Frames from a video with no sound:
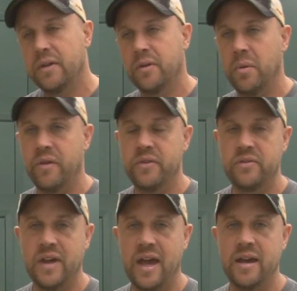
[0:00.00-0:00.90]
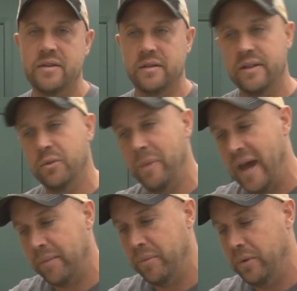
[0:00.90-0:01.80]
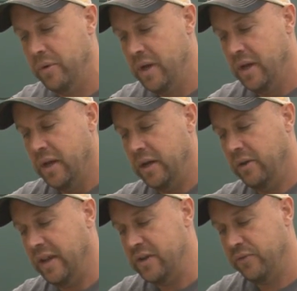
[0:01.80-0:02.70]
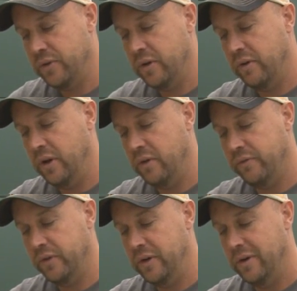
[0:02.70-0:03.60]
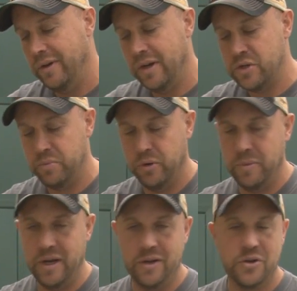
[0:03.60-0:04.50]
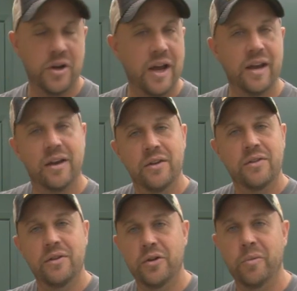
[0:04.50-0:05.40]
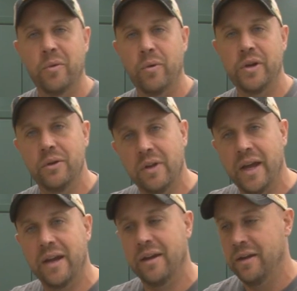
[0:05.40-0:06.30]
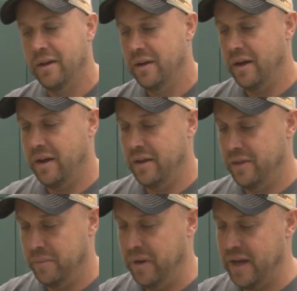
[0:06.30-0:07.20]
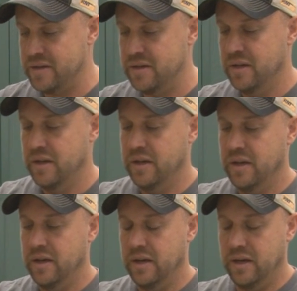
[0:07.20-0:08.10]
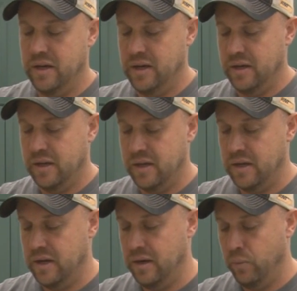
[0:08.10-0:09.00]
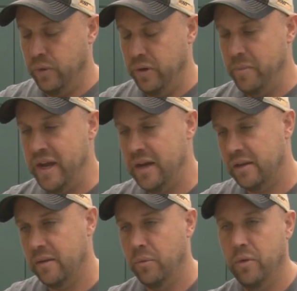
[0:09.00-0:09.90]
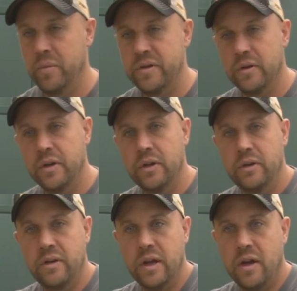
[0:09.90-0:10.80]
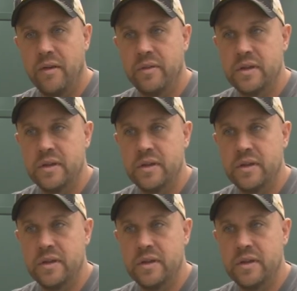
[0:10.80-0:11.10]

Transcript: some off the sides, and leave a backbone. That's for you to experiment and try just determine what you like the best. It will make, the more material you take off of